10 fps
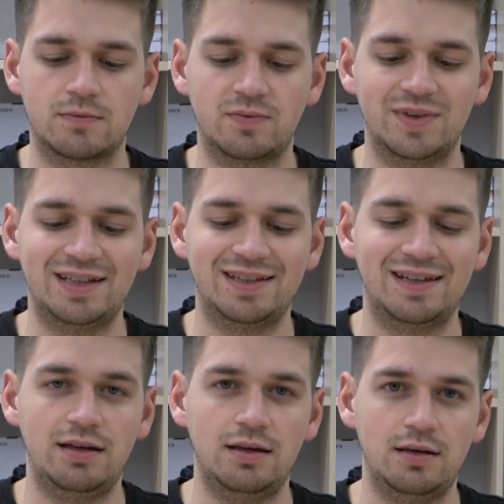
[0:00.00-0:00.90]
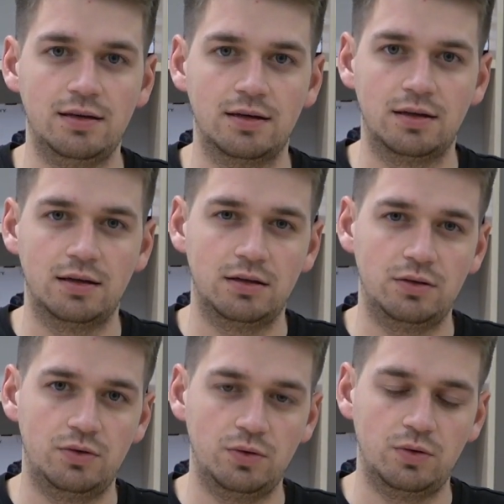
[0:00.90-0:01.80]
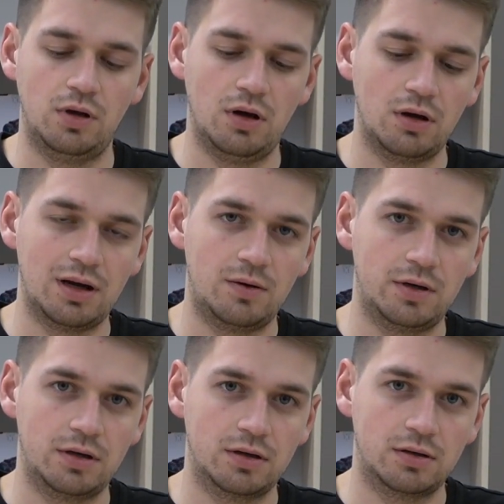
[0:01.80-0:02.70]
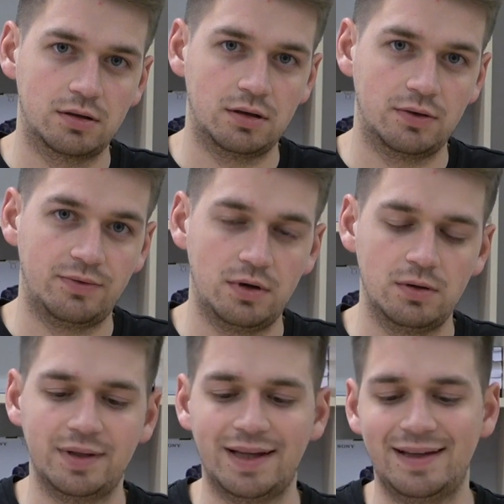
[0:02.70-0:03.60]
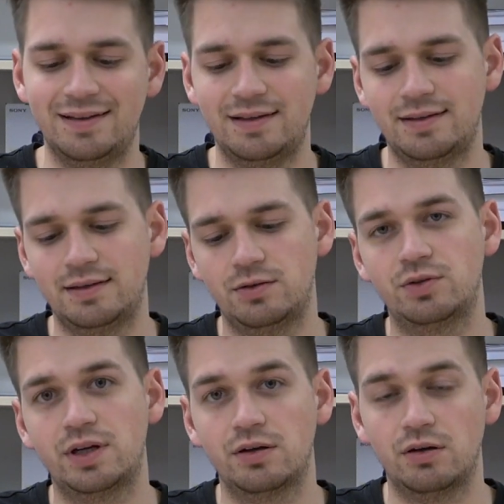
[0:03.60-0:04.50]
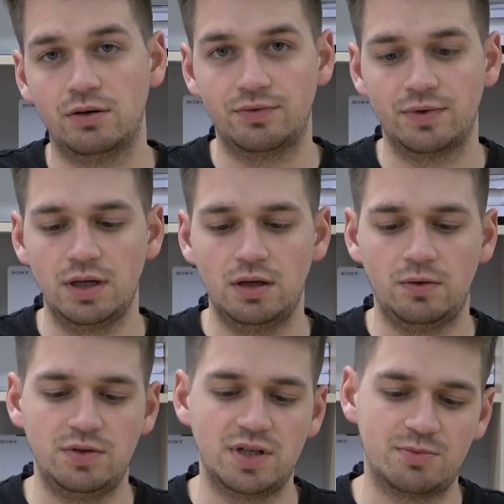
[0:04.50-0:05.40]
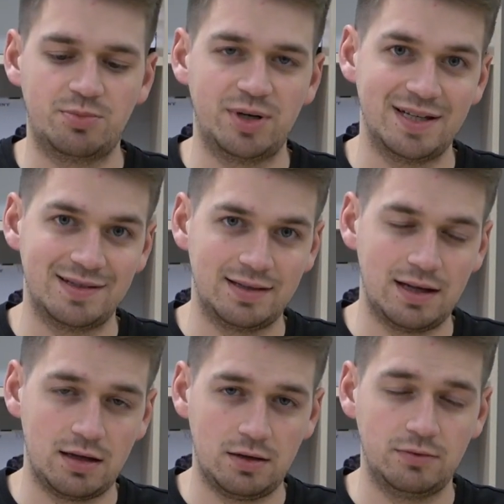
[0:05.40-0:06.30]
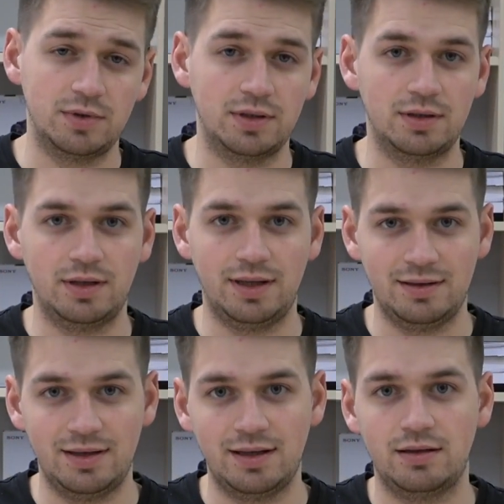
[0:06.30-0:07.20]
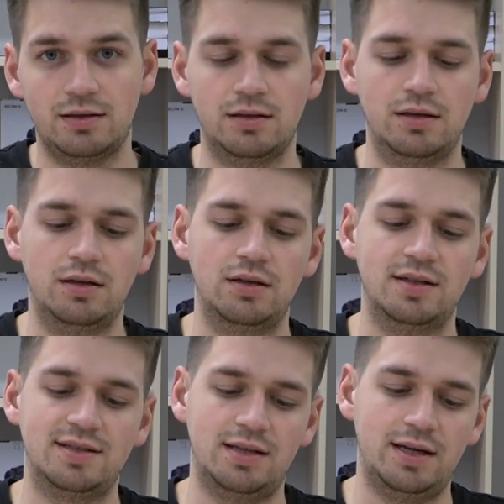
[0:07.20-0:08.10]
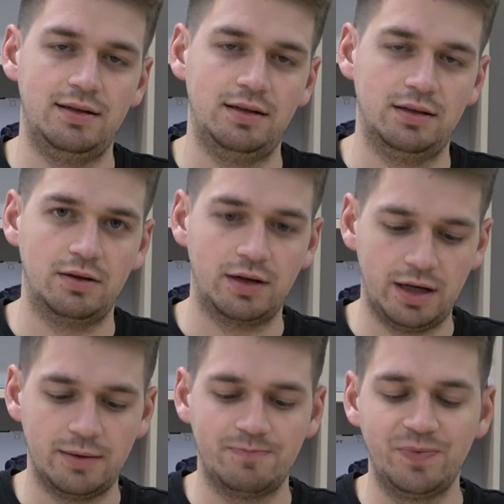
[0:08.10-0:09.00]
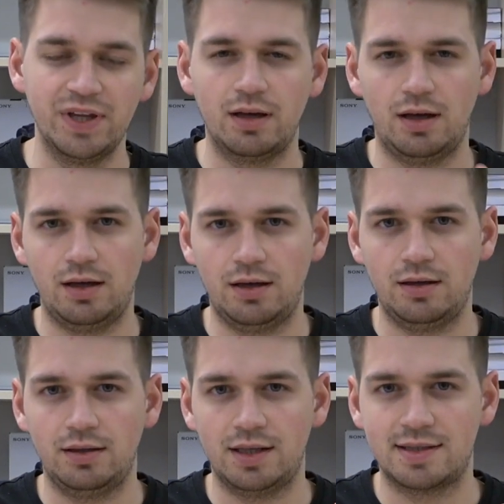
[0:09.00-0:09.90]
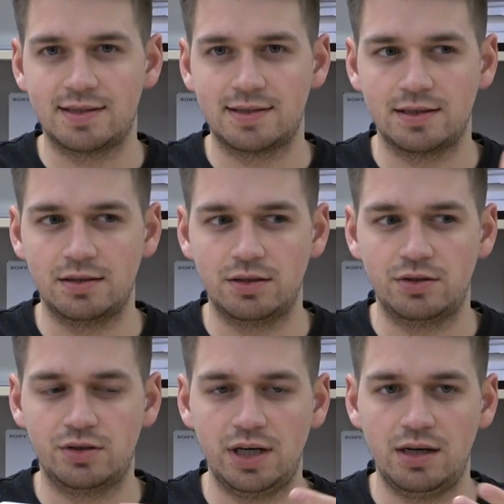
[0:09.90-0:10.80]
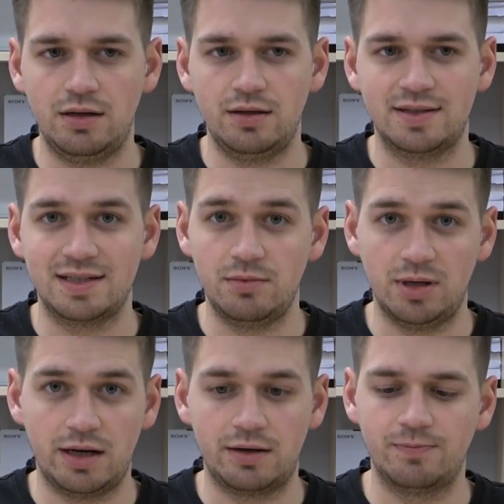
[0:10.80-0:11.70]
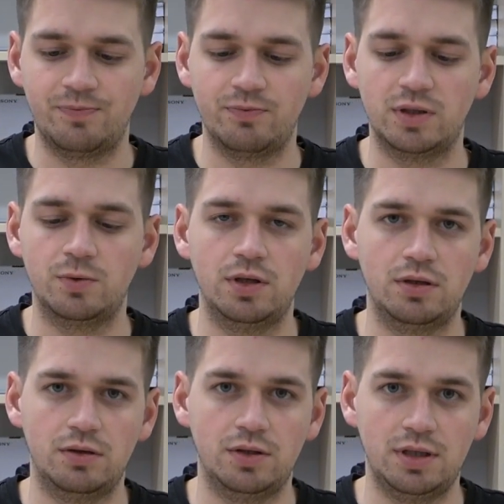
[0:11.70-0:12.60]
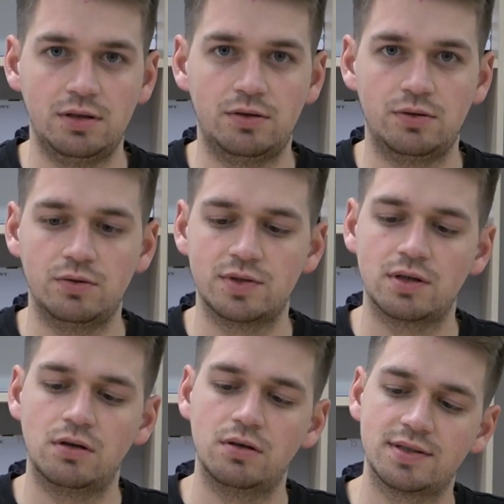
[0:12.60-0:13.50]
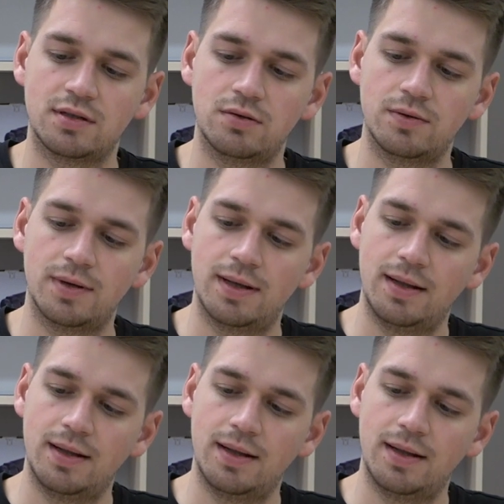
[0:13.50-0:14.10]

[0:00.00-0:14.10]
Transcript: that key to lock our phone and to turn off. We just press down and then slide in, okay? That's really similar, but we need to use also